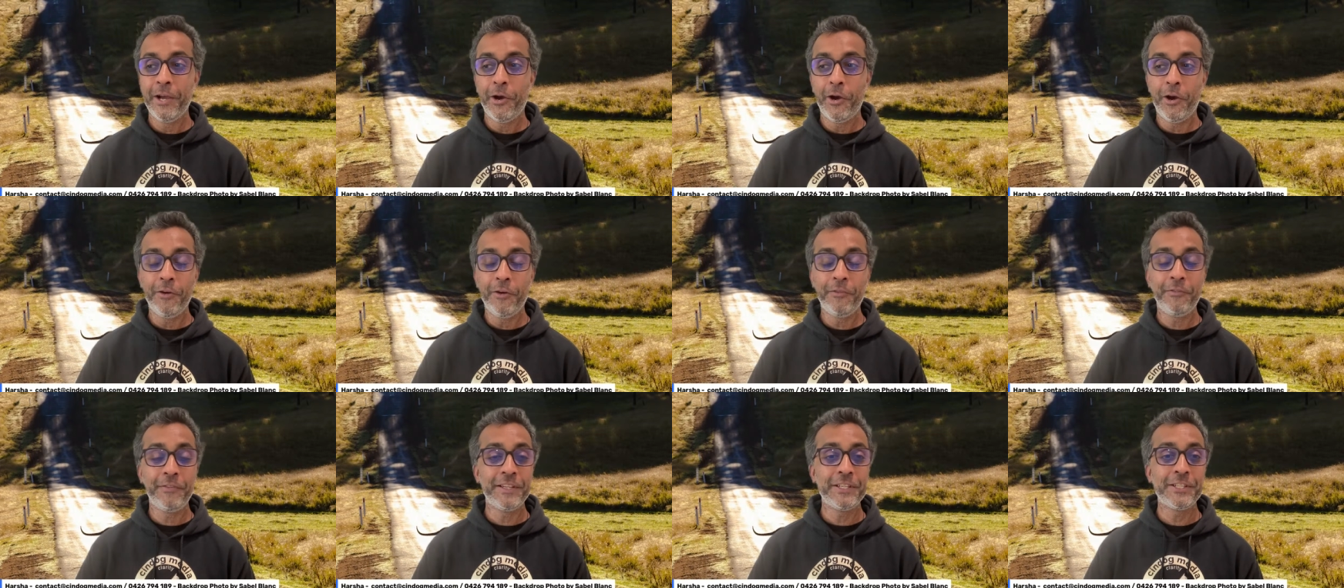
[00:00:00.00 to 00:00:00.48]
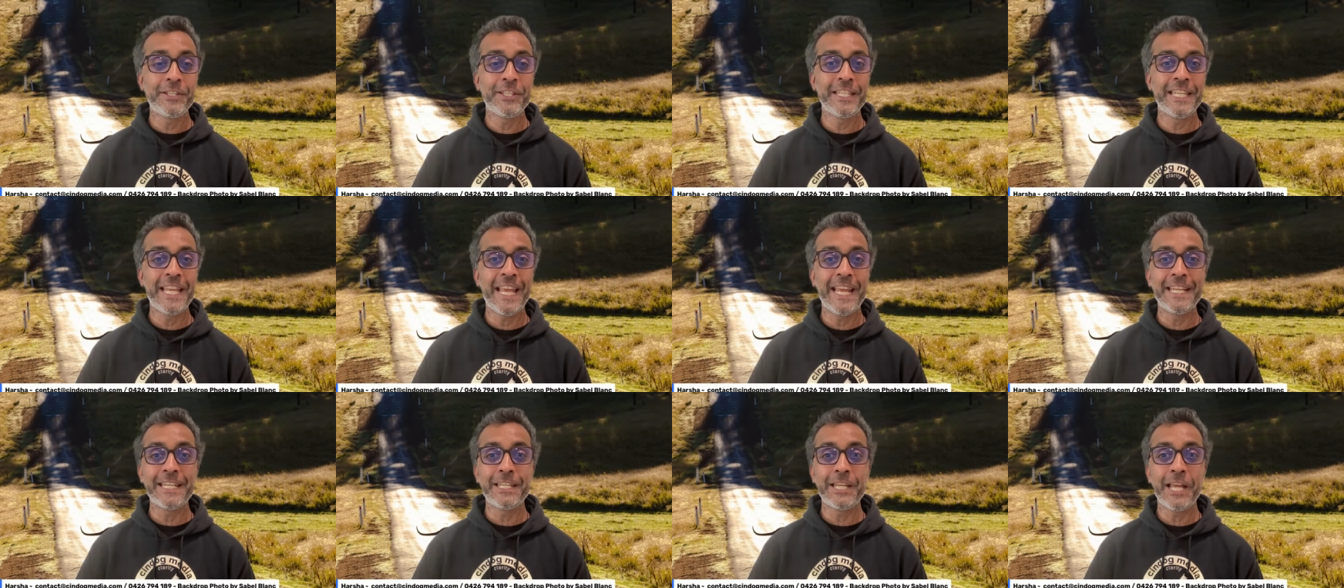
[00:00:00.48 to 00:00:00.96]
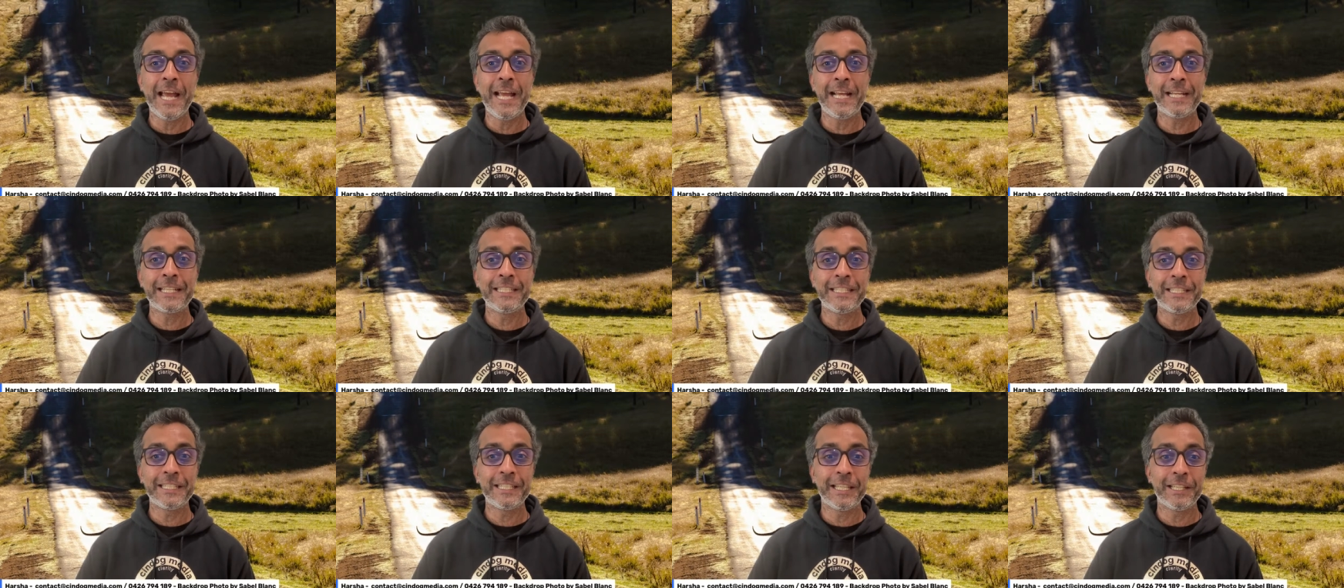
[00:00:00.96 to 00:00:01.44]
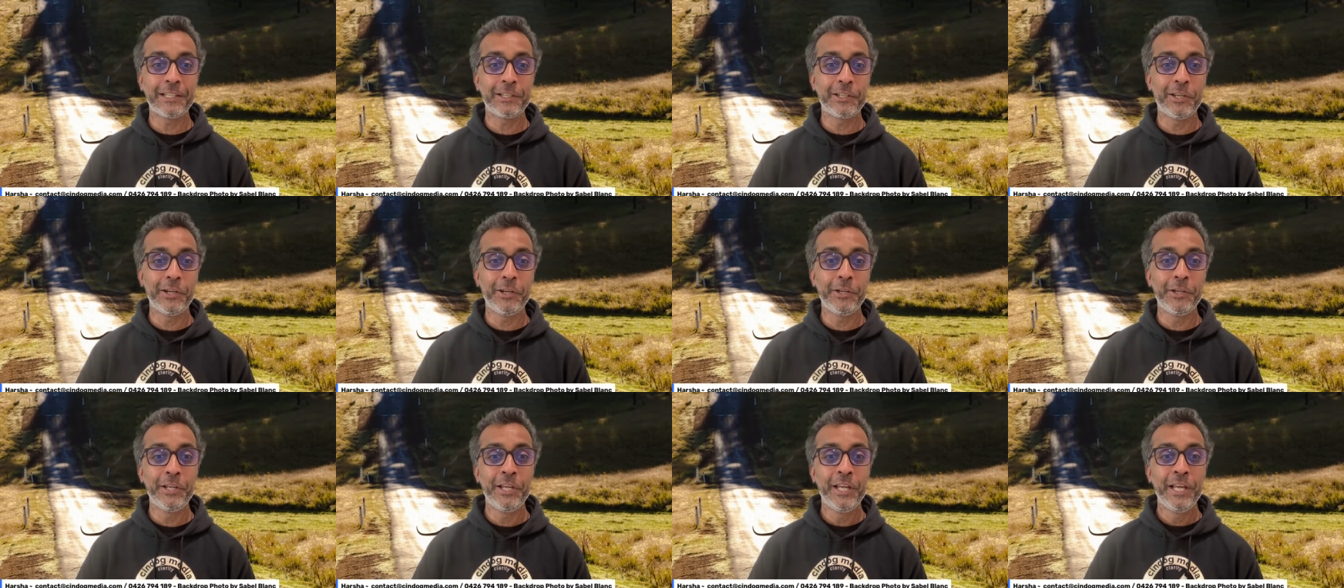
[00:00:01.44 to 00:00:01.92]
off into the Antarctic and
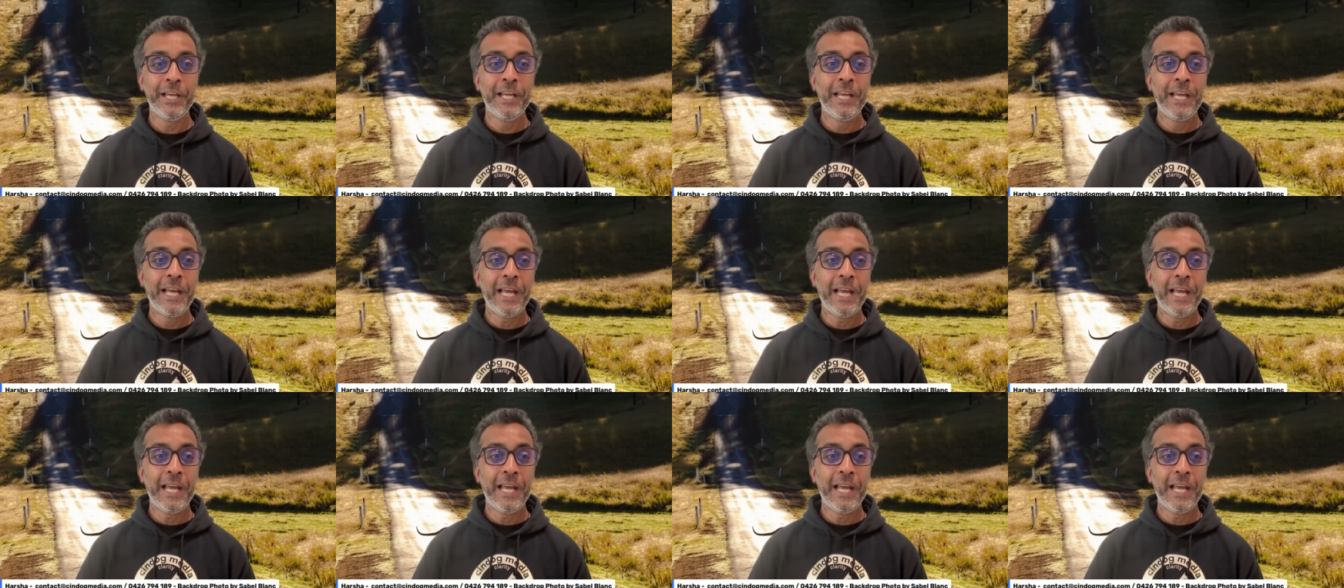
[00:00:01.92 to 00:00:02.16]
go